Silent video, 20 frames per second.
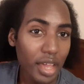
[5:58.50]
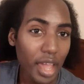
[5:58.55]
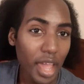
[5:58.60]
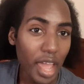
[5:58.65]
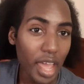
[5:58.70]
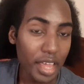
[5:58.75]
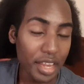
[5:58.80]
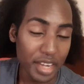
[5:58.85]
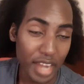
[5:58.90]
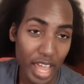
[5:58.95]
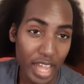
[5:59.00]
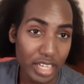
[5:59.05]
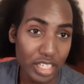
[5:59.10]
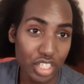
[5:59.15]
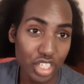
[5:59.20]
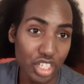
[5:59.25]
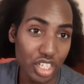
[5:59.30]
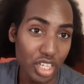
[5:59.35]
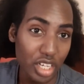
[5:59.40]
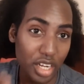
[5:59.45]
and that
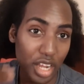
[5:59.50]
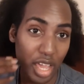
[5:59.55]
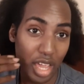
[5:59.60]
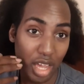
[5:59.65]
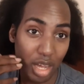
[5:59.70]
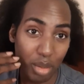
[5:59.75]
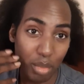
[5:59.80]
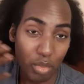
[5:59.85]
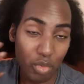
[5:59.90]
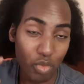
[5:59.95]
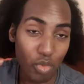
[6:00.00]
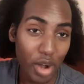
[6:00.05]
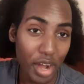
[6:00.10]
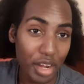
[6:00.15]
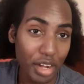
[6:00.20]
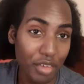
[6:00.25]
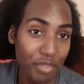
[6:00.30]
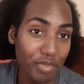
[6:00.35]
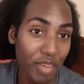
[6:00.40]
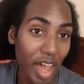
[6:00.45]
should help
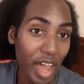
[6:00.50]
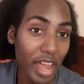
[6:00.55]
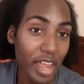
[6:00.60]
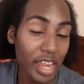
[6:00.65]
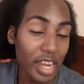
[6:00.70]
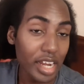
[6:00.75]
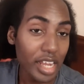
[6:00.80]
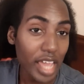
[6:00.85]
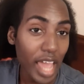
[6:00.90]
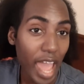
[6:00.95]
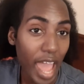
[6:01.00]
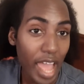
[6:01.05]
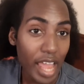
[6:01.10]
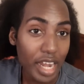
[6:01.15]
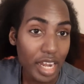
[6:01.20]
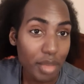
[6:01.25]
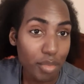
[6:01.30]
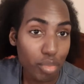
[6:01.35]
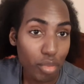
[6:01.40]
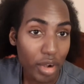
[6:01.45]
rectify any
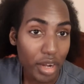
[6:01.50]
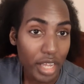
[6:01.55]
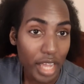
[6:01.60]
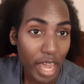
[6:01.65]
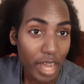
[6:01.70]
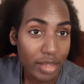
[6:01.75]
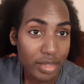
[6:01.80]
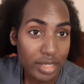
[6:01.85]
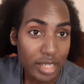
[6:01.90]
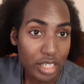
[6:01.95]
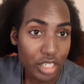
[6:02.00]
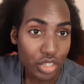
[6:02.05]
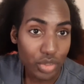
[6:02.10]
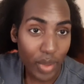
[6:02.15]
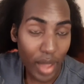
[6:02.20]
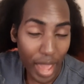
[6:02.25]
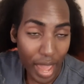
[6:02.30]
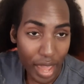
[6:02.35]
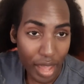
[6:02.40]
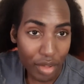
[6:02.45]
acne breakouts that you
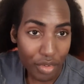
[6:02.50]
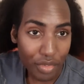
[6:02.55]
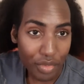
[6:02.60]
have.